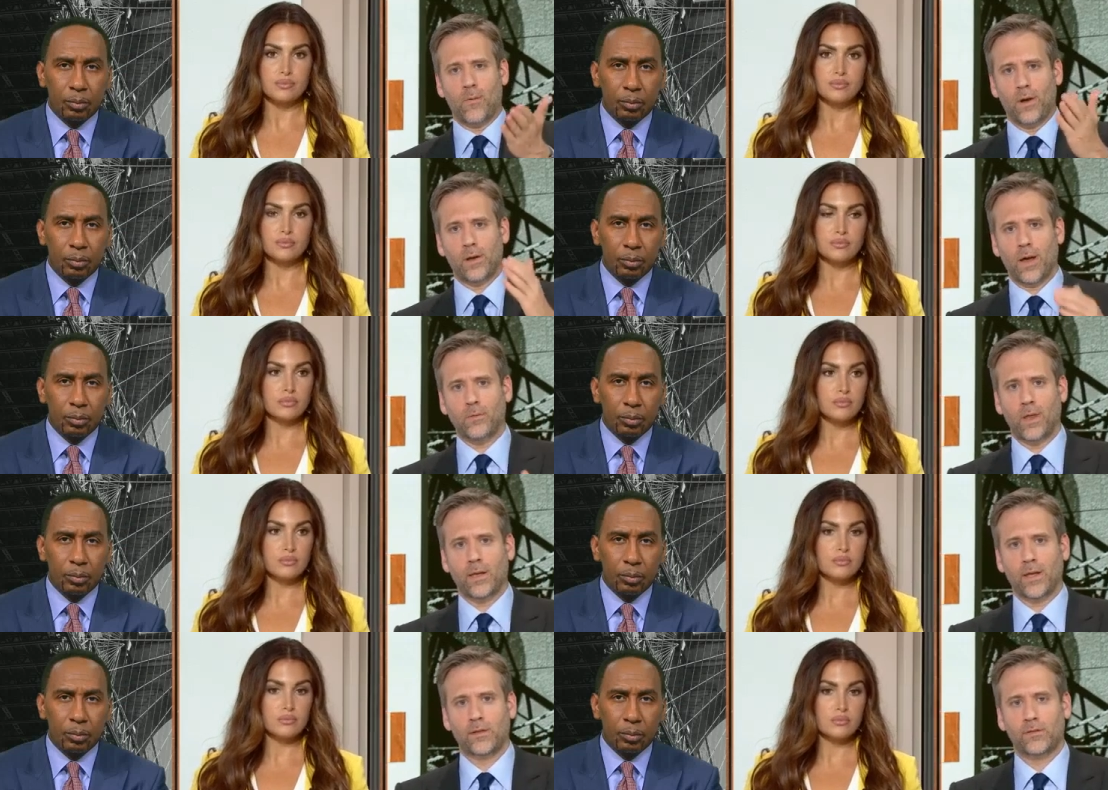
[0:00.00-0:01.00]
Speaker 1: I, would like
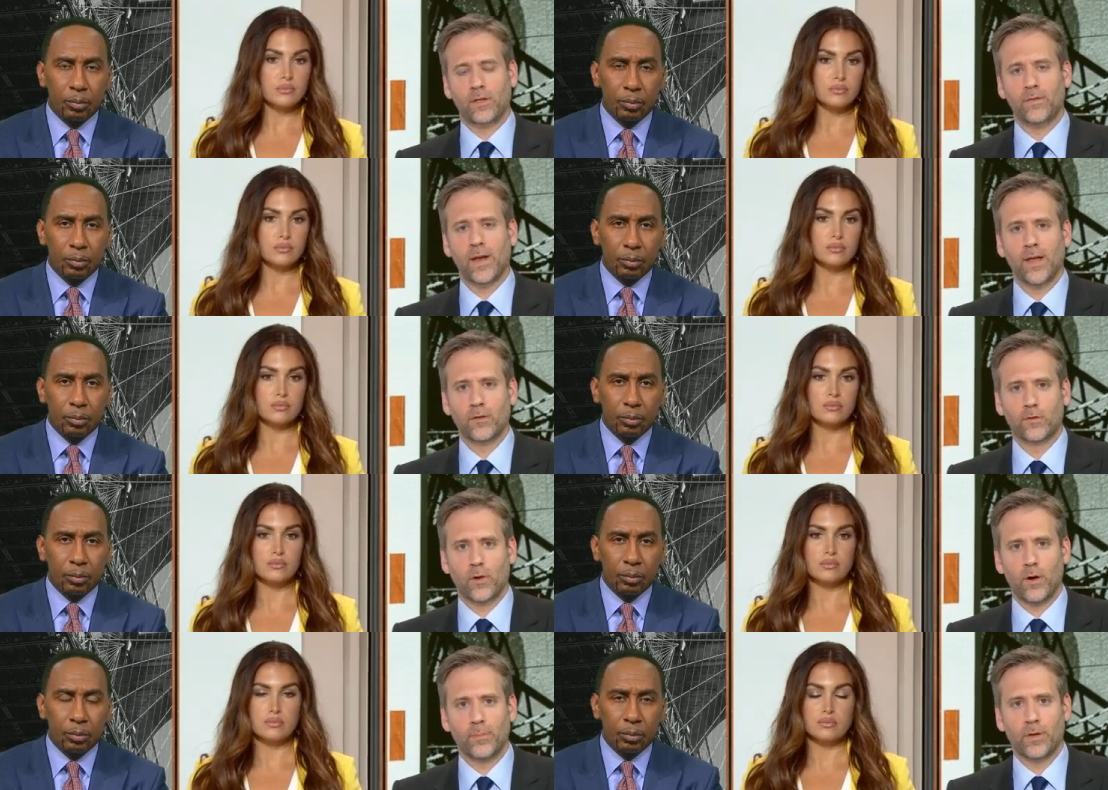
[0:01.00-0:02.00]
Stephen A. to start
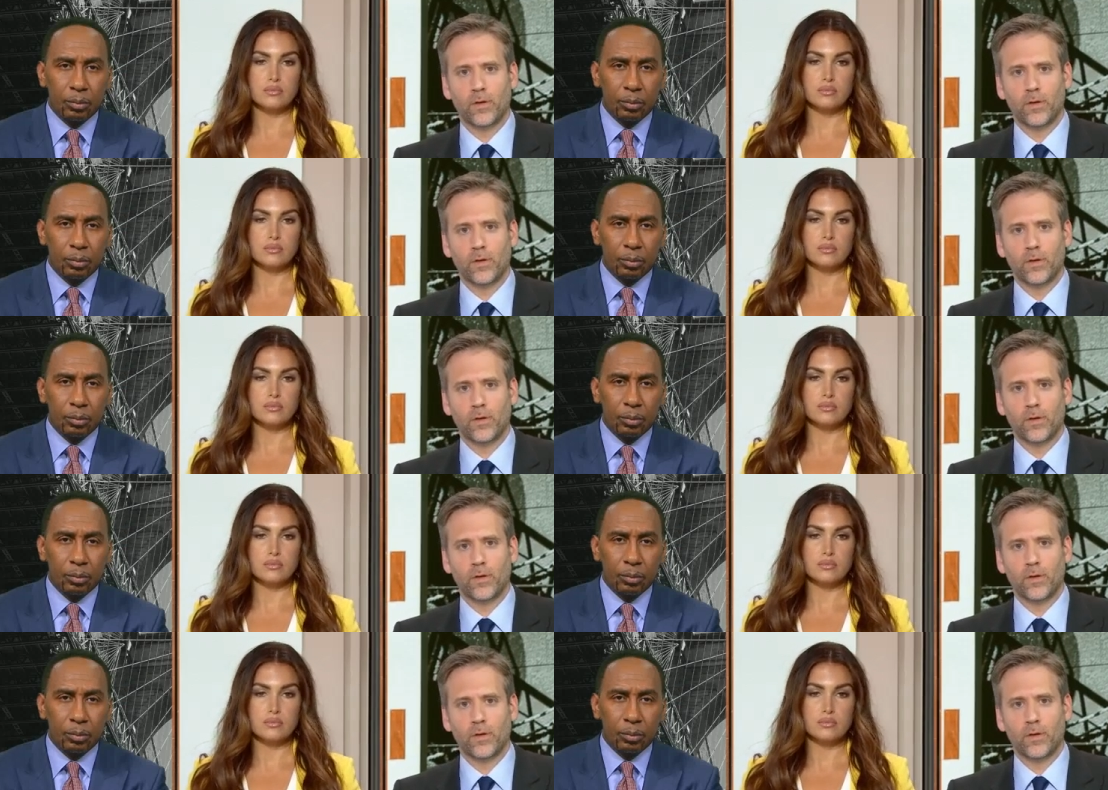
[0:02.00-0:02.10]
because